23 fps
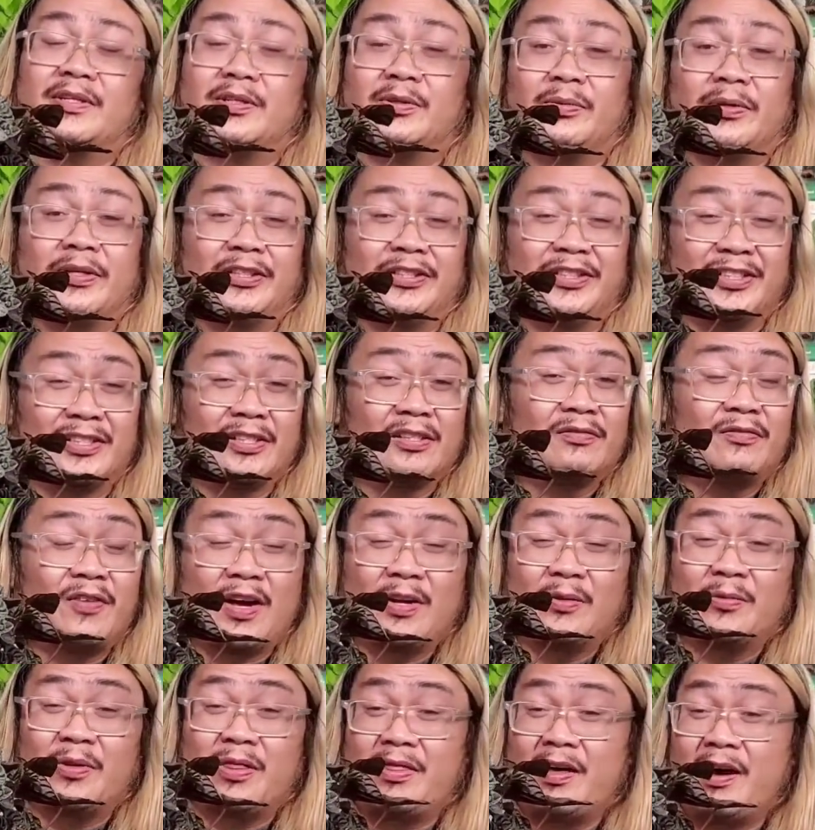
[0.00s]
have been doing
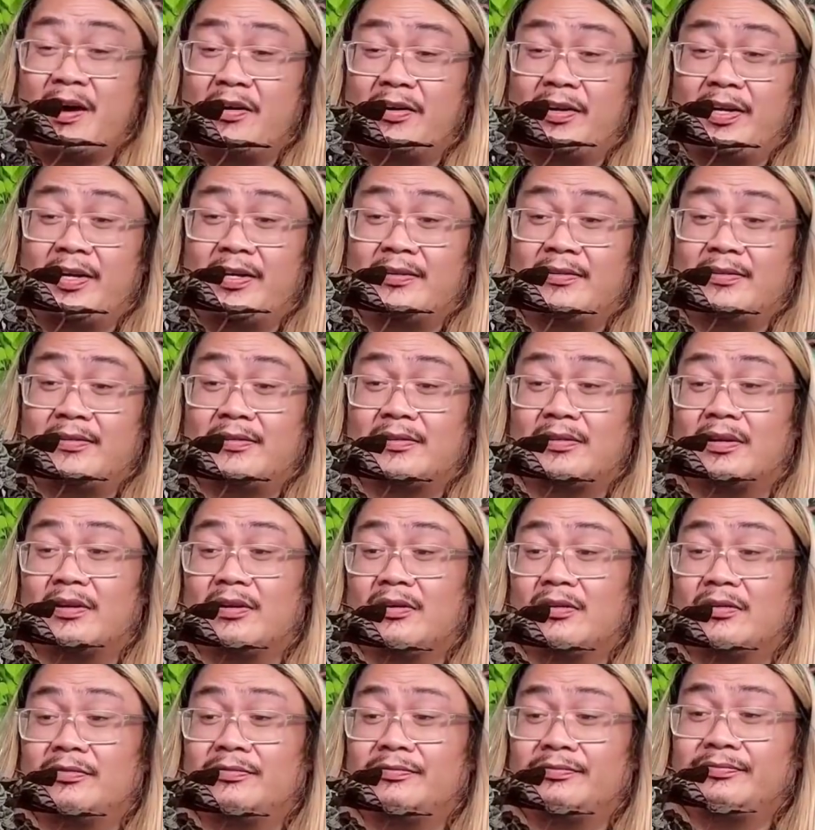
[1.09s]
just fine without
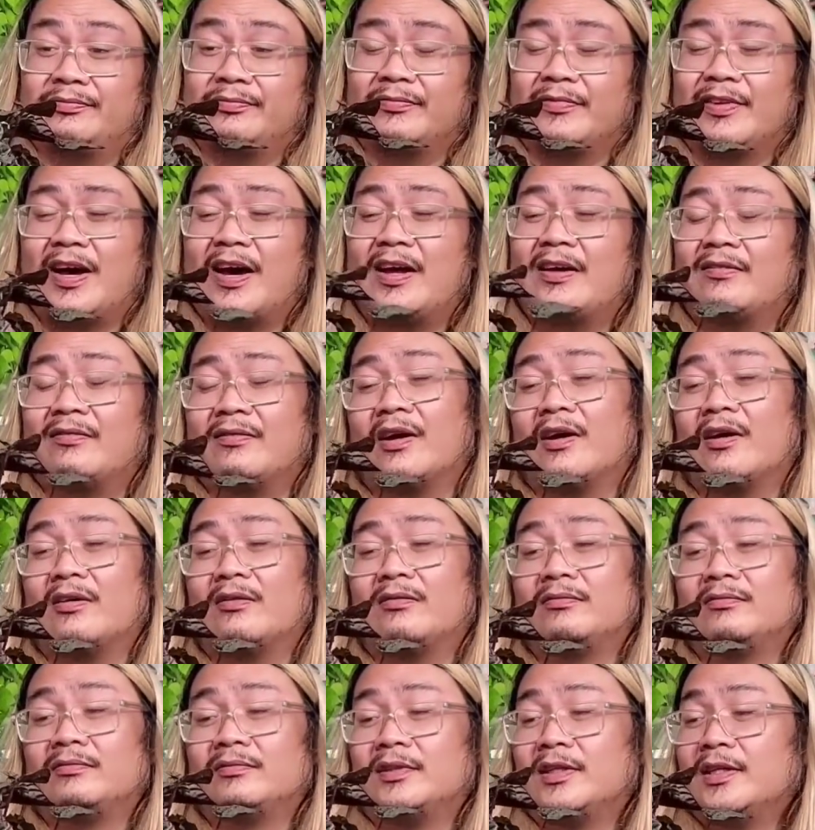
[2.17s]
it, so I
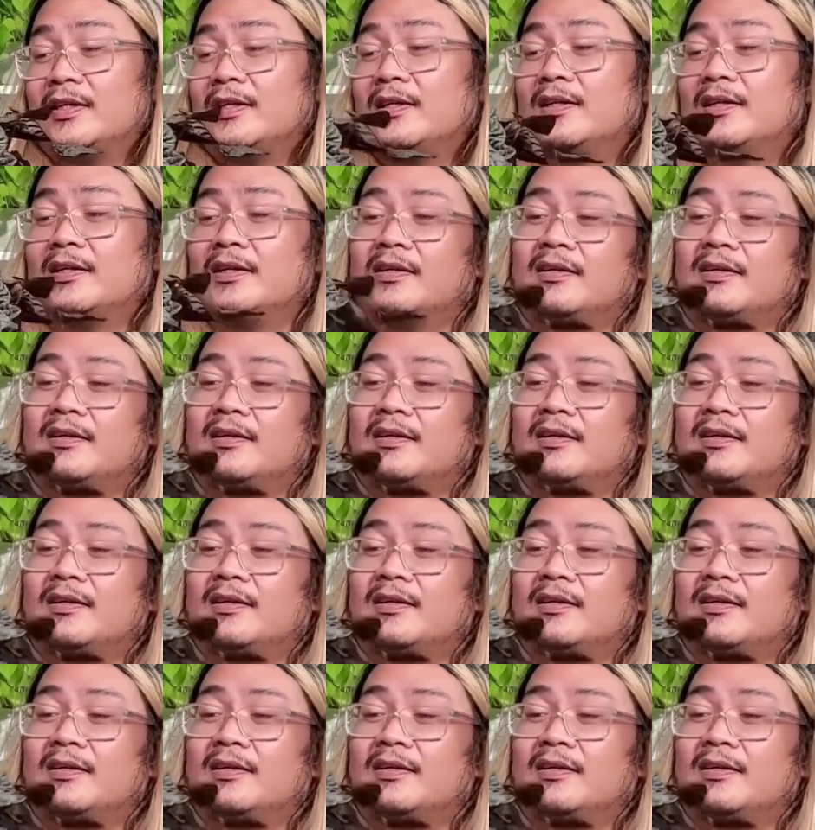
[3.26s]
don't know.